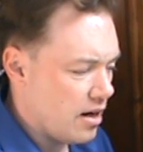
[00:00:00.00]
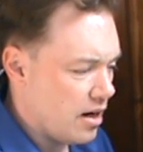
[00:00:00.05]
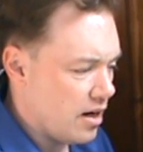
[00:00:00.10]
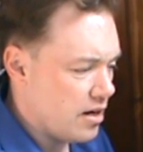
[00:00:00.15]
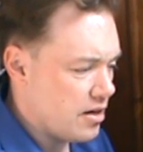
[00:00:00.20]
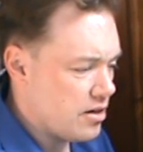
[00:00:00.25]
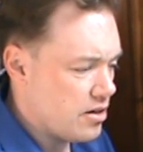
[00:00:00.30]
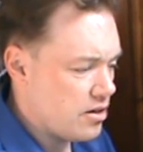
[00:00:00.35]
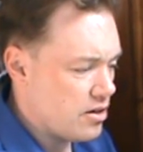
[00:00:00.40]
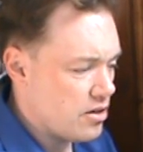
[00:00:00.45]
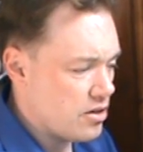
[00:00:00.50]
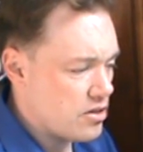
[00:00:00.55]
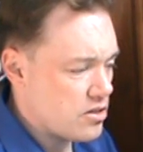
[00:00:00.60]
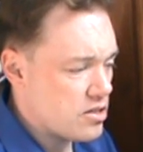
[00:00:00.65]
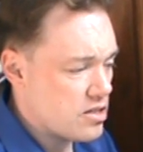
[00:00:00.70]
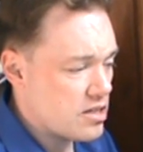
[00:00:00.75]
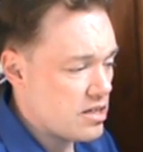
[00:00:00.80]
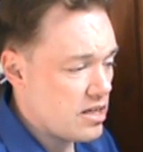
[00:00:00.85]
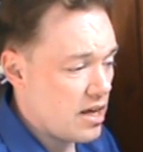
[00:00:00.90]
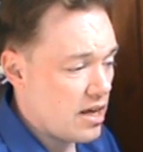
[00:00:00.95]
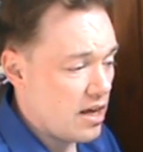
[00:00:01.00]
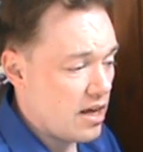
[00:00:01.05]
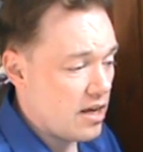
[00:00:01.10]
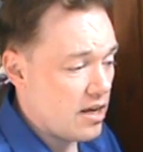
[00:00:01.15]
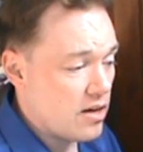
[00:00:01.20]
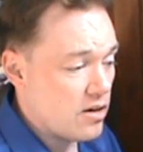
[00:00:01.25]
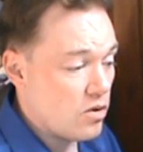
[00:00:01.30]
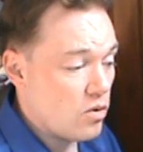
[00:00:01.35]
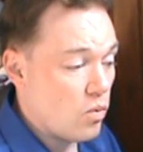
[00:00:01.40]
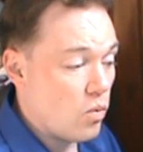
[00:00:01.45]

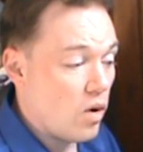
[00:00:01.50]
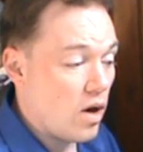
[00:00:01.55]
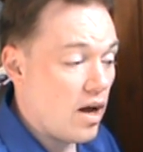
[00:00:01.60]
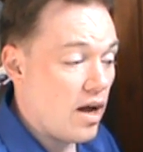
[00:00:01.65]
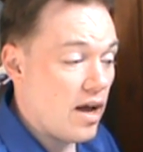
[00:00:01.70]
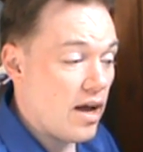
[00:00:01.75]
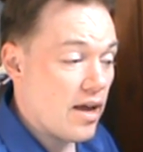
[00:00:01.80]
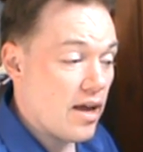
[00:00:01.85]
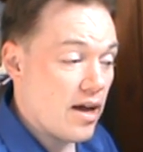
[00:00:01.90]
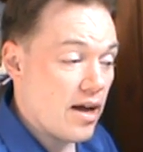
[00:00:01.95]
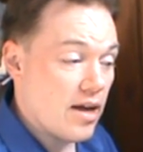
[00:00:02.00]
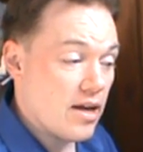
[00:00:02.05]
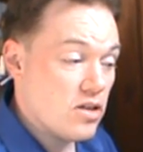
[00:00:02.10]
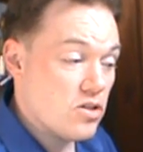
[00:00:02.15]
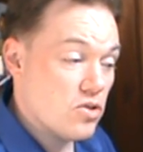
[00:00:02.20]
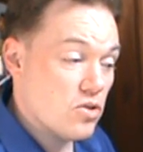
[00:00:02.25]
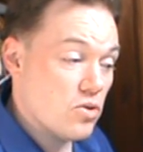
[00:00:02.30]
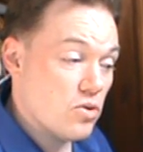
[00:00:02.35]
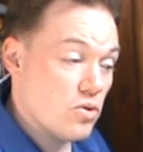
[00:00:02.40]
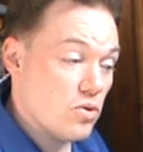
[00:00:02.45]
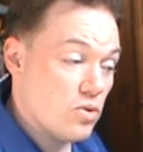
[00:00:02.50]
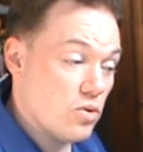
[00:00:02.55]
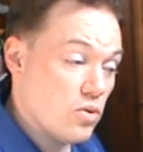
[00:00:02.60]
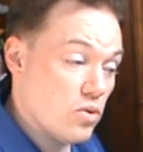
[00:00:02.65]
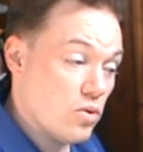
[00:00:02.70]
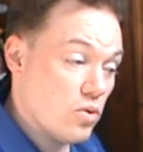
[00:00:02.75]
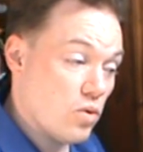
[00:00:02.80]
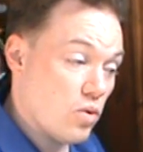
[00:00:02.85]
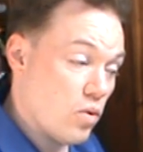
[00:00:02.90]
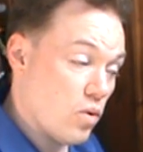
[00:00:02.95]
"Understand why I
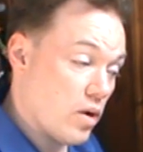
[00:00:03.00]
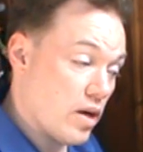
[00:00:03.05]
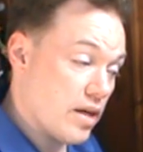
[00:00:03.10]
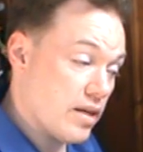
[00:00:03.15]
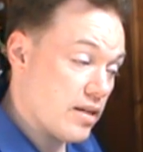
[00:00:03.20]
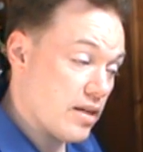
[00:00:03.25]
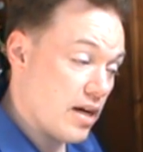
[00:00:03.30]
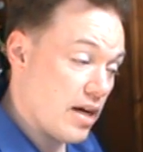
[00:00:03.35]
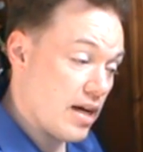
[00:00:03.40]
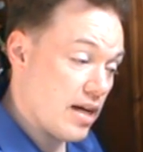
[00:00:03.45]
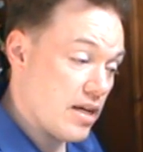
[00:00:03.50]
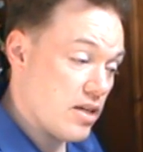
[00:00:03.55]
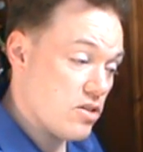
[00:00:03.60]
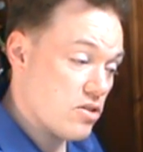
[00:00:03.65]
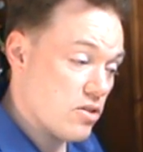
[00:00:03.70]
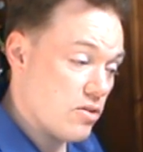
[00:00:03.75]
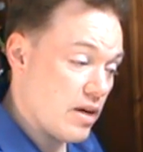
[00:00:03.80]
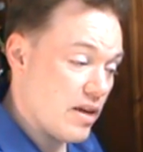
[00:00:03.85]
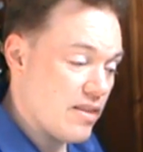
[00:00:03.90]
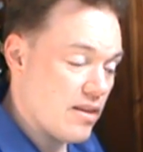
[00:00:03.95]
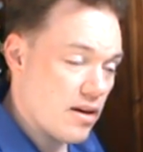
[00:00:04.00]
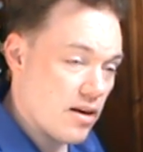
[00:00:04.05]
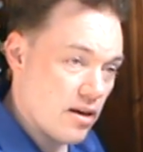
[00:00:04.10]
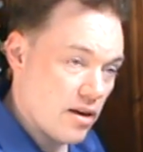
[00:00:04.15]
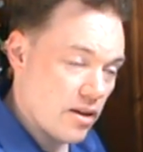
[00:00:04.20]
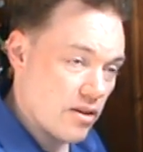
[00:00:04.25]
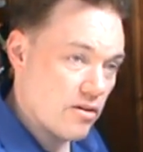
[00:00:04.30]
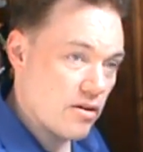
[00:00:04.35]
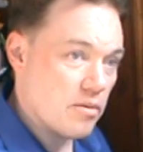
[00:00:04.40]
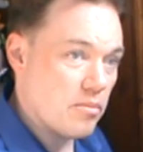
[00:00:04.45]
do what I do," and then
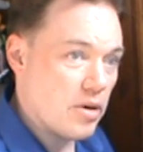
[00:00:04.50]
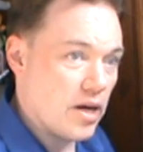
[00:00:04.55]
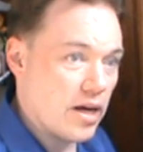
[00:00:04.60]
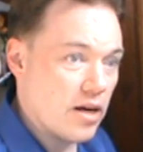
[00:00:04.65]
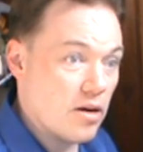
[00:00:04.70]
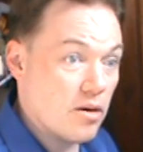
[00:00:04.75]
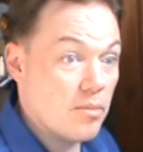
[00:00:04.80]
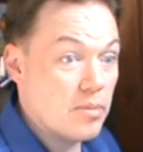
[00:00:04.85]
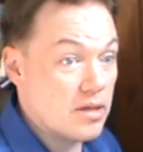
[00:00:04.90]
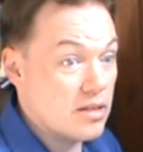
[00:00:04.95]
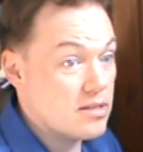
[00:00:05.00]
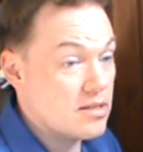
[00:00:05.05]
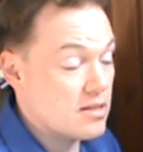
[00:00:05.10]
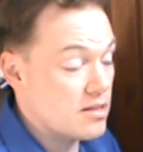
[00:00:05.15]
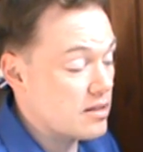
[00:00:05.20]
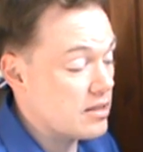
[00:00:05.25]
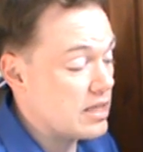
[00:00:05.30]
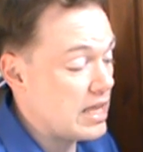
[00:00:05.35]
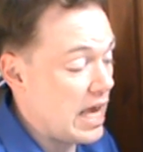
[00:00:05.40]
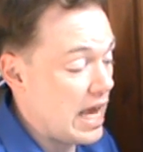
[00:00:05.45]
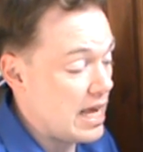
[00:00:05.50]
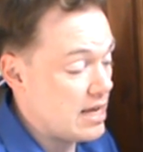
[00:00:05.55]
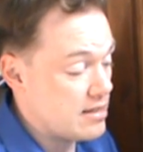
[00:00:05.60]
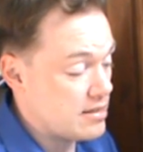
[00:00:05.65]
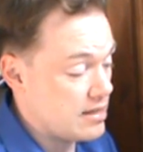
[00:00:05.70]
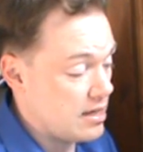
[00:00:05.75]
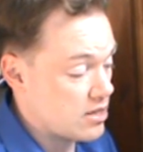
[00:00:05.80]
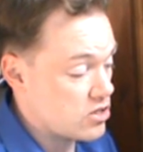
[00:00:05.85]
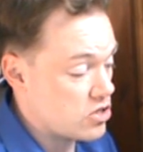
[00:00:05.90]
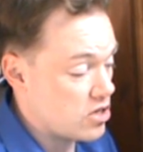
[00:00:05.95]
another in minor, but it's still in the A
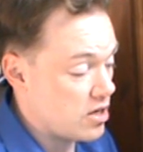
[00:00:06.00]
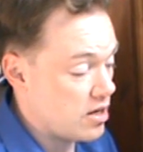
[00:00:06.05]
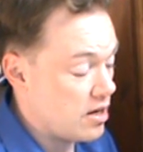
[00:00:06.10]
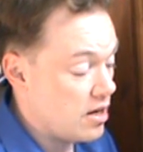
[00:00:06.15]
section.